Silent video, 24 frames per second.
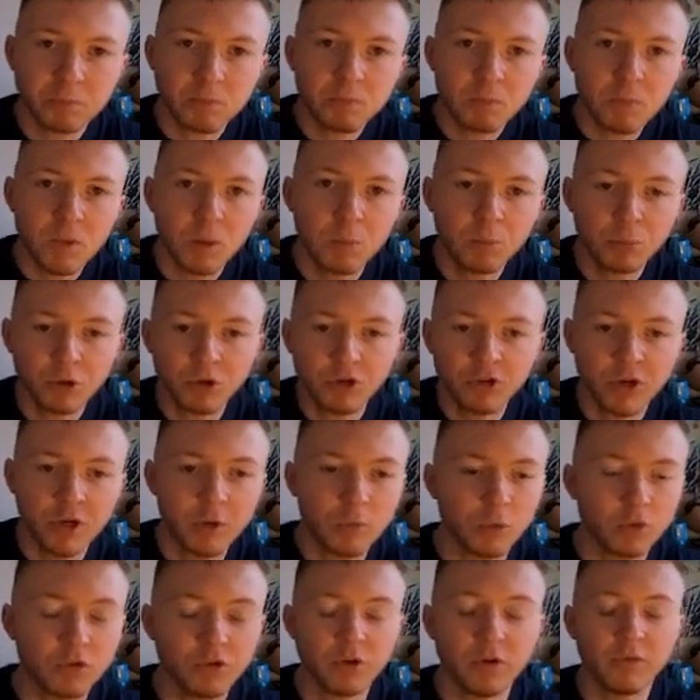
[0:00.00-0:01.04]
Appreciate you
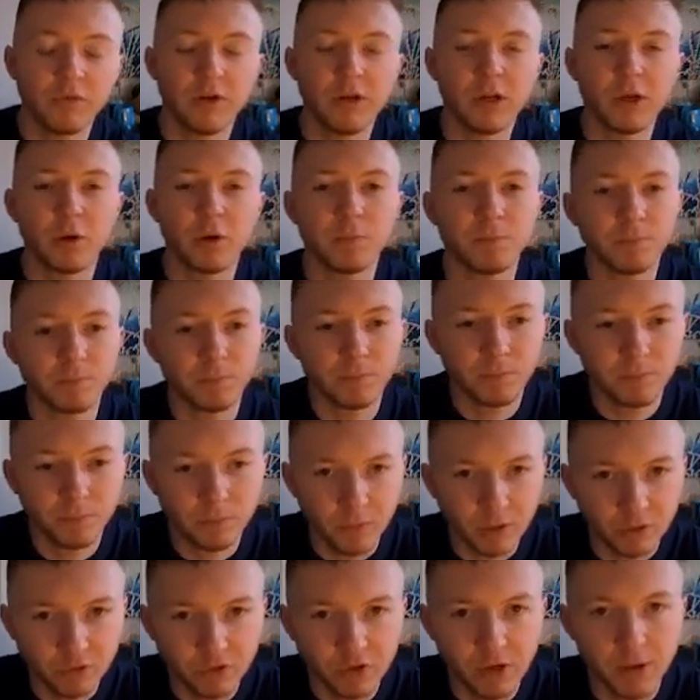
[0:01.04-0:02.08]
watching the video. Thanks
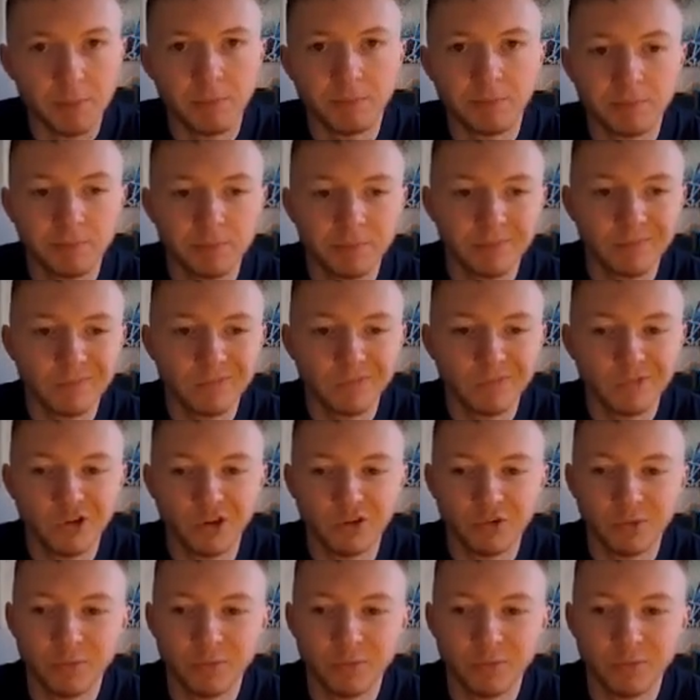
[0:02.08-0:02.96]
again. Cheers.